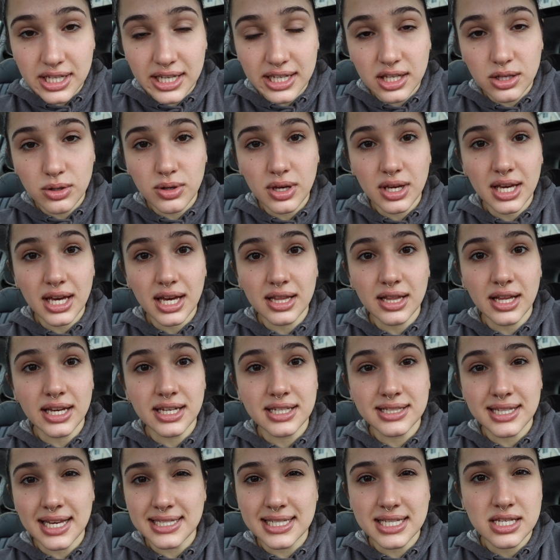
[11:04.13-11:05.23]
Like you can get like
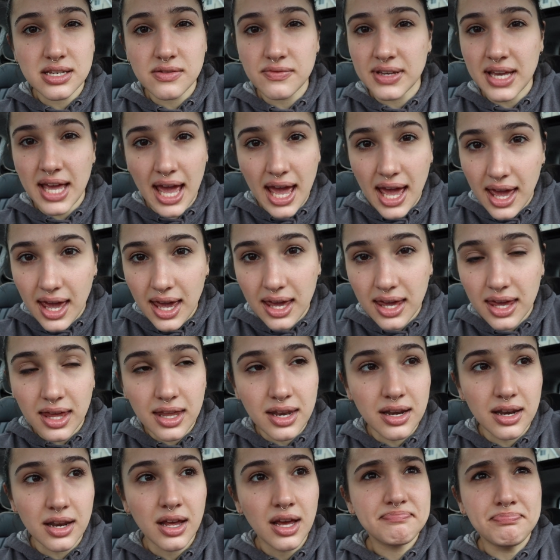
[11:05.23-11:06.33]
slices of cake
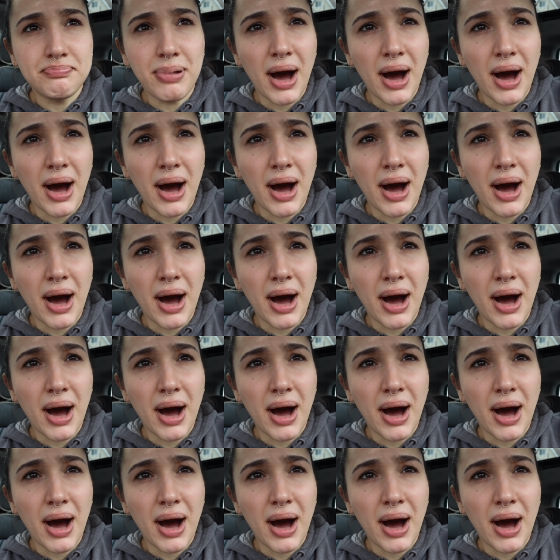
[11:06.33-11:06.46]
and